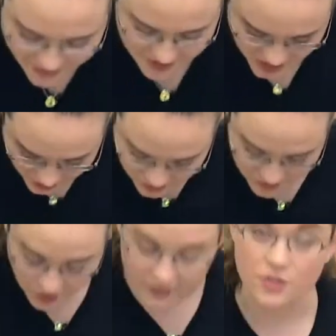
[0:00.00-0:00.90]
have dust
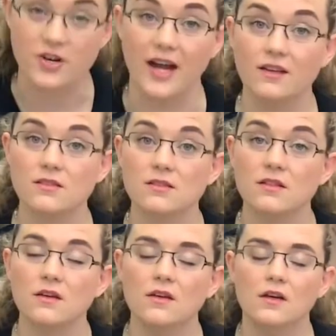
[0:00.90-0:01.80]
on the tracks,
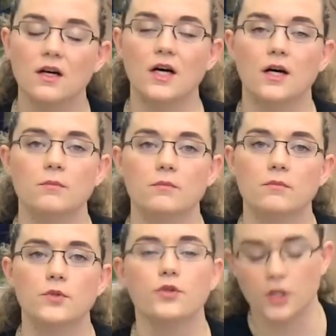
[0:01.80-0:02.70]
um,
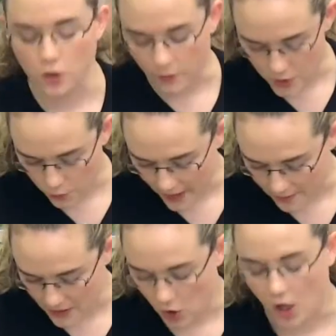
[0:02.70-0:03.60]
you can always
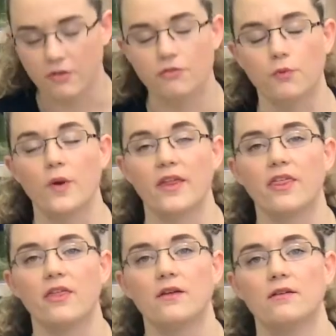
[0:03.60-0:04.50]
wipe it off with
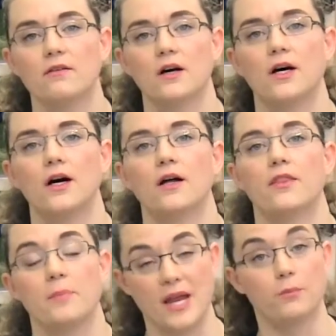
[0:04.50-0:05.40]
Uh,
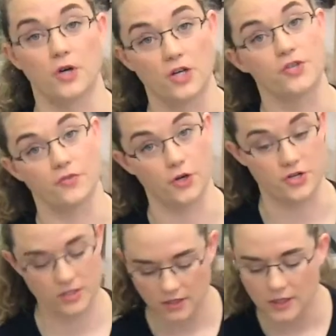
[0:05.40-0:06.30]
the paintbrush
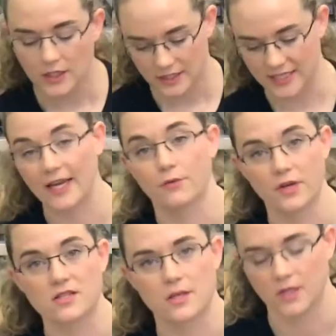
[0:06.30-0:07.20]
first to get rid
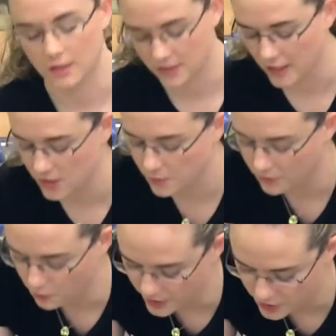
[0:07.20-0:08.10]
of some of the dust
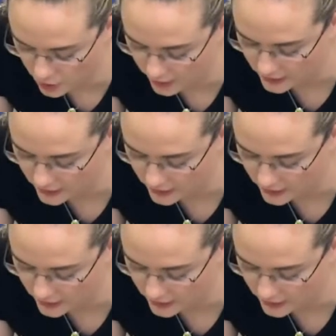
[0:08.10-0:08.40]
before you start